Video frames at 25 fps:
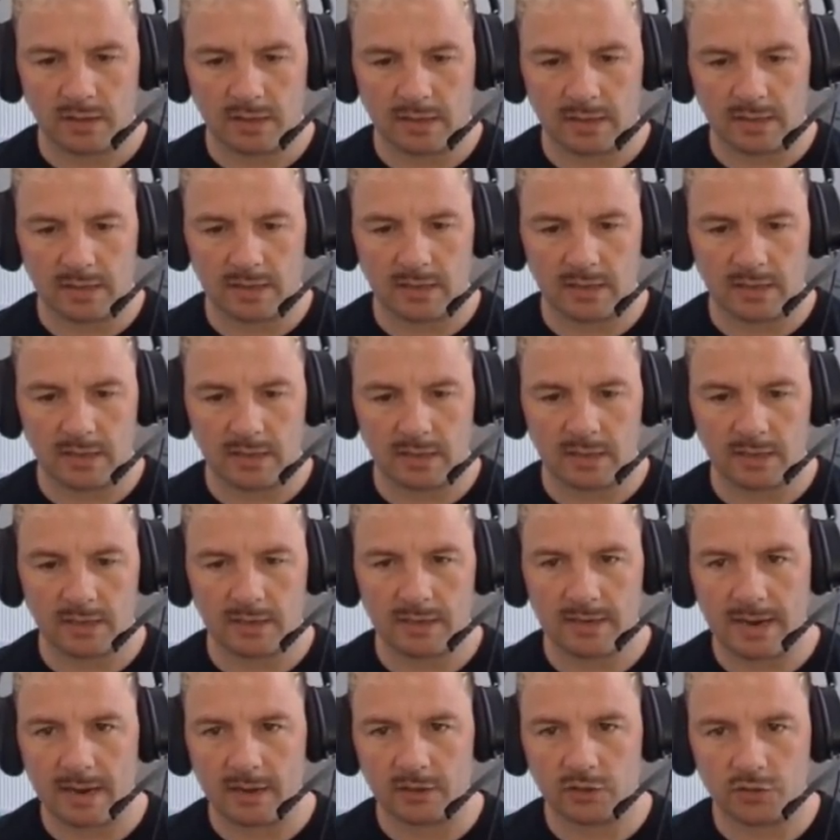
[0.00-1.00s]

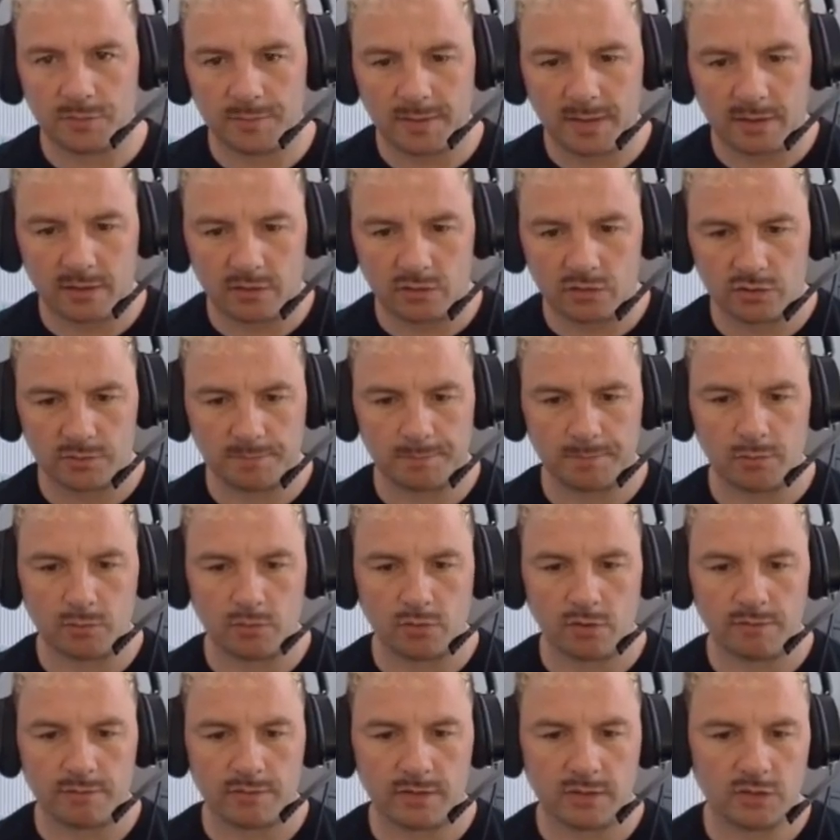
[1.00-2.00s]
Now I should be able to just
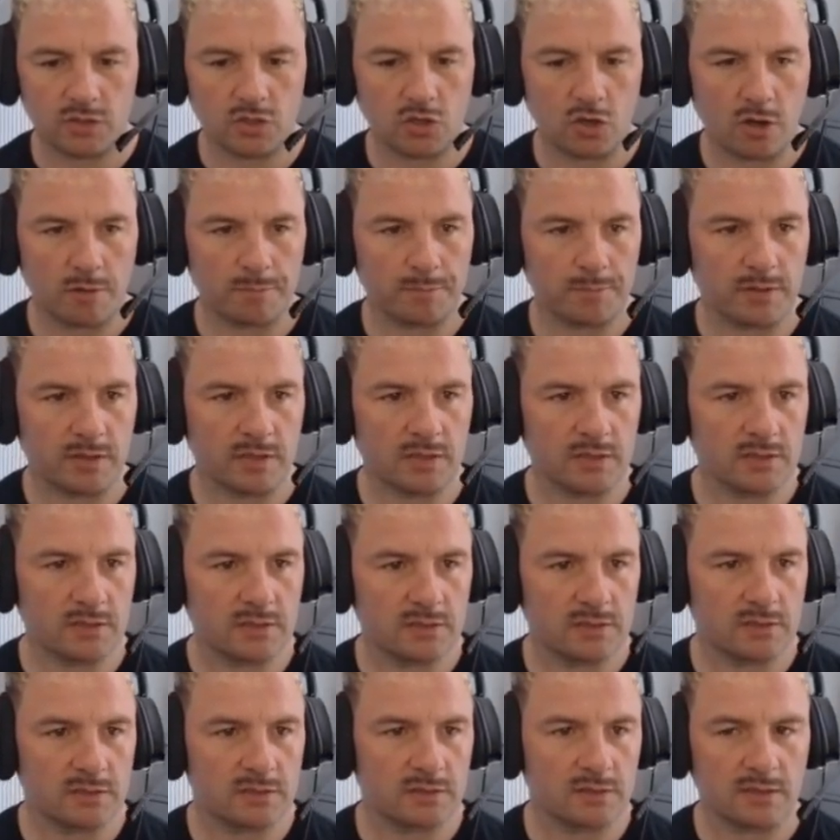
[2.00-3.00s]
build over the top of
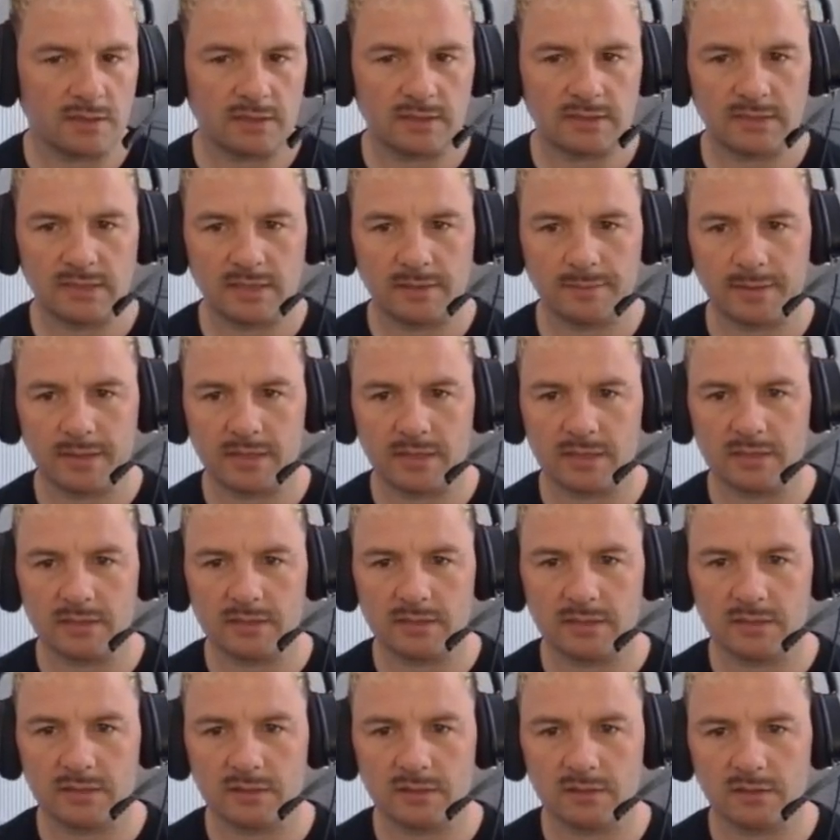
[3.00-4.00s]
this. Let's see about
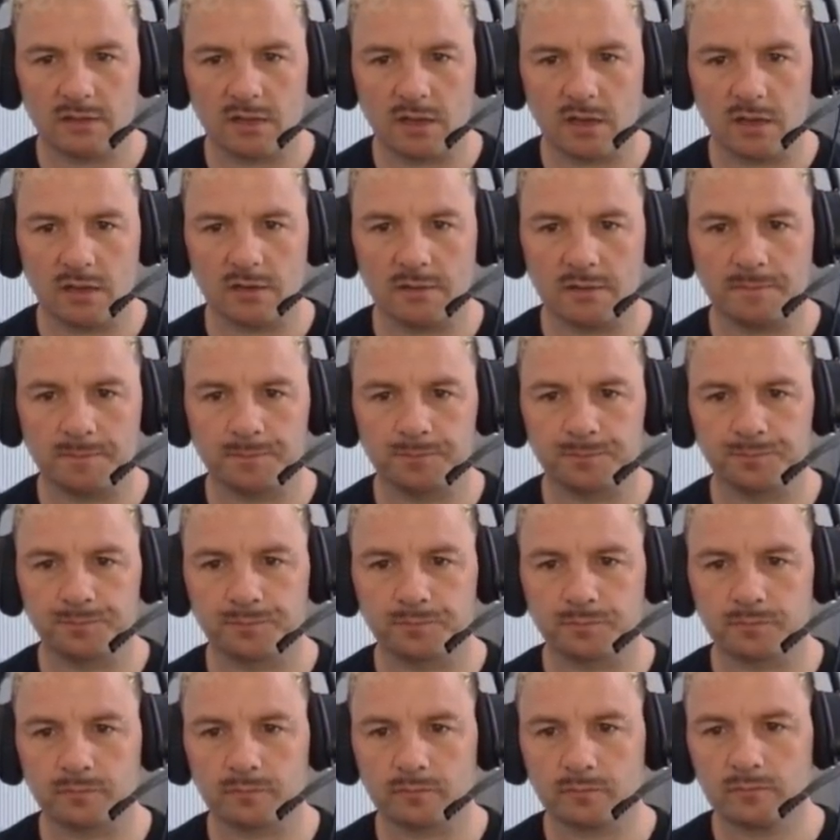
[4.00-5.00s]
this. God,
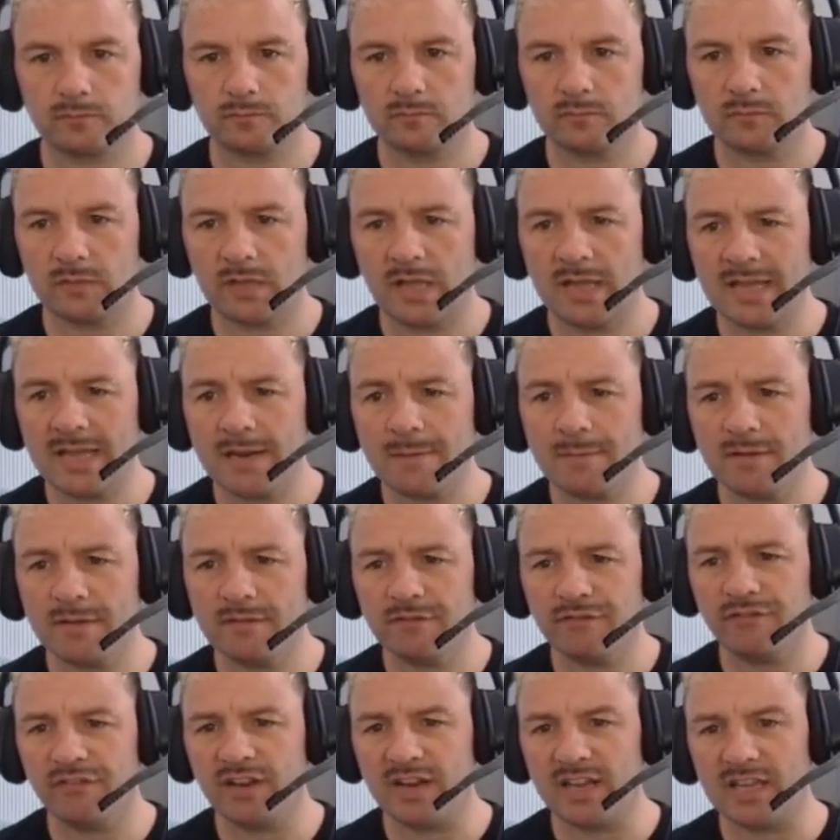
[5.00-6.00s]
I get a
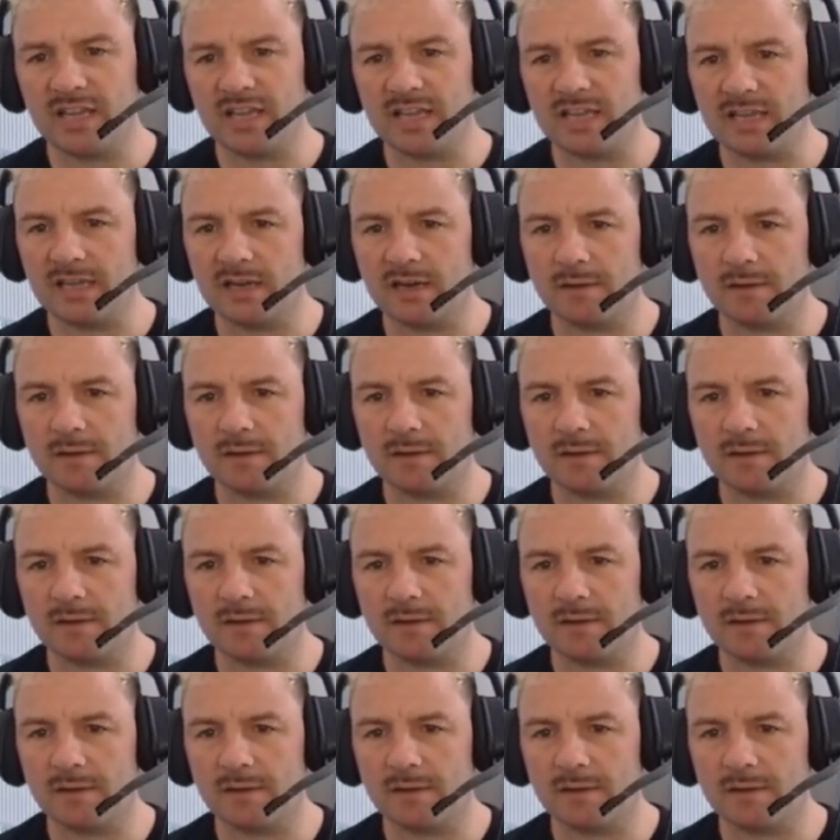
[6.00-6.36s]
bit finicky